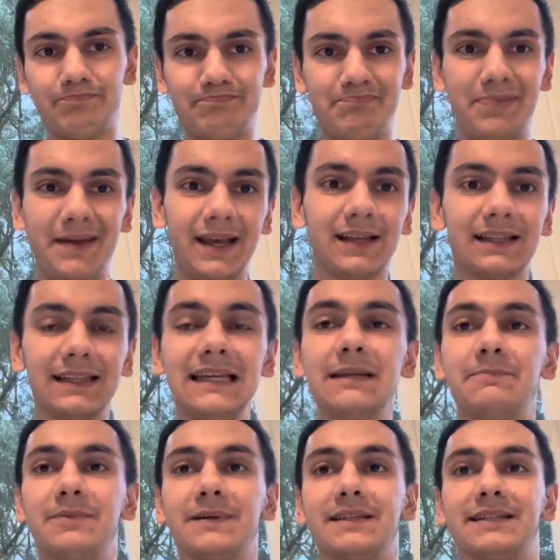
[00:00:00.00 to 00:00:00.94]
big
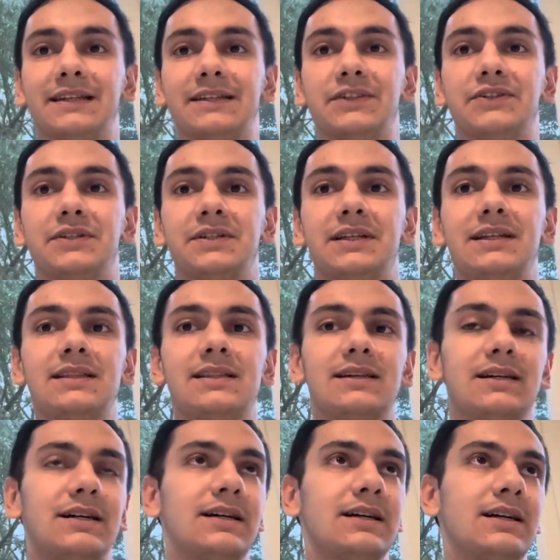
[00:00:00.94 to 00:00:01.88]
leap, essentially.
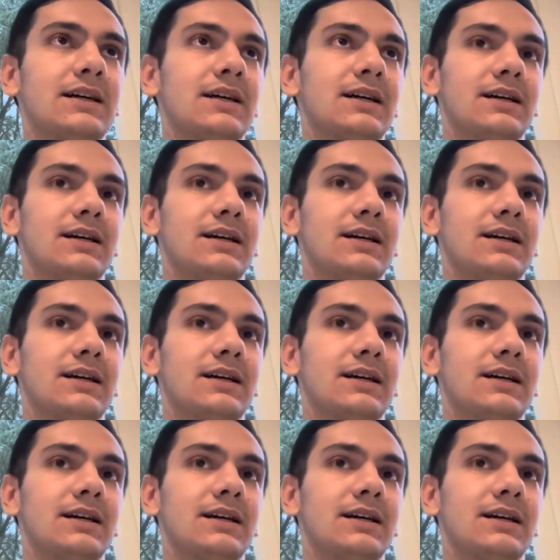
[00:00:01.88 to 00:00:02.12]
The